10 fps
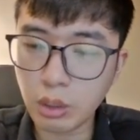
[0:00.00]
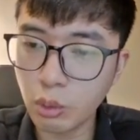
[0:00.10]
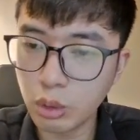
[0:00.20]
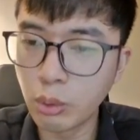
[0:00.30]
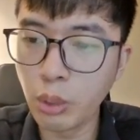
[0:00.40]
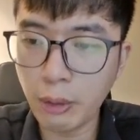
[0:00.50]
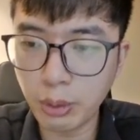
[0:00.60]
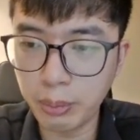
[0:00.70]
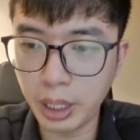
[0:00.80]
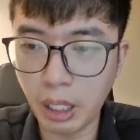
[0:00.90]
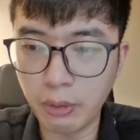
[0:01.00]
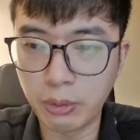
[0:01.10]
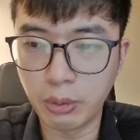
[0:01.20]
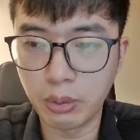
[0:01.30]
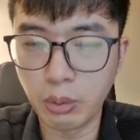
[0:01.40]
So we have to be
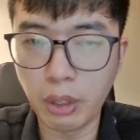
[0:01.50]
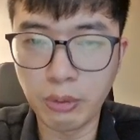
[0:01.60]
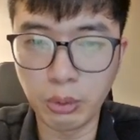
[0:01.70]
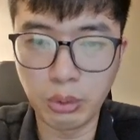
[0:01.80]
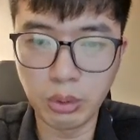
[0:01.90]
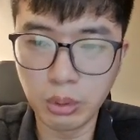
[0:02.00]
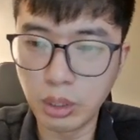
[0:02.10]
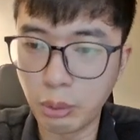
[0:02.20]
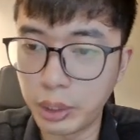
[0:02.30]
careful. We have to do the